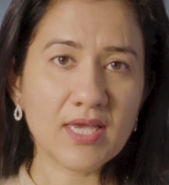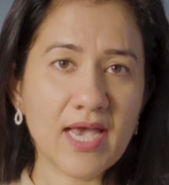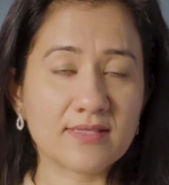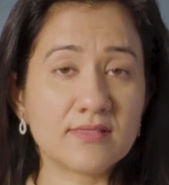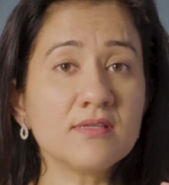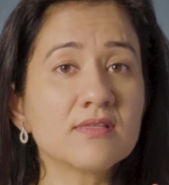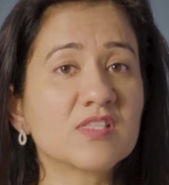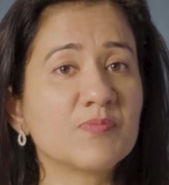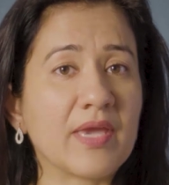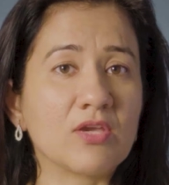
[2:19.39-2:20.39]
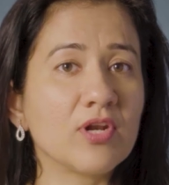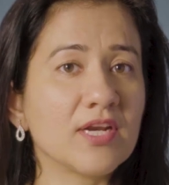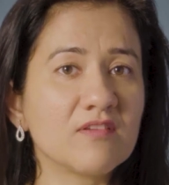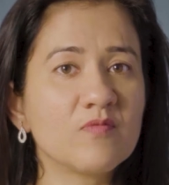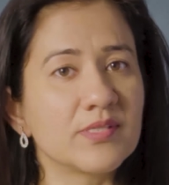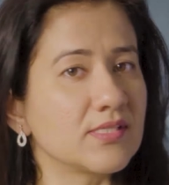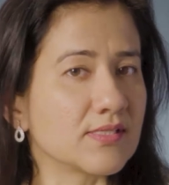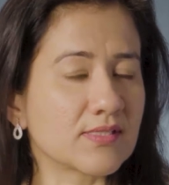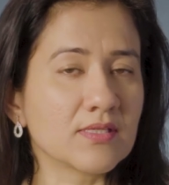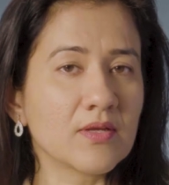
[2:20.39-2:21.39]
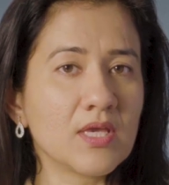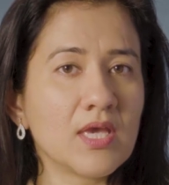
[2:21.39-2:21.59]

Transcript: as a speculative business.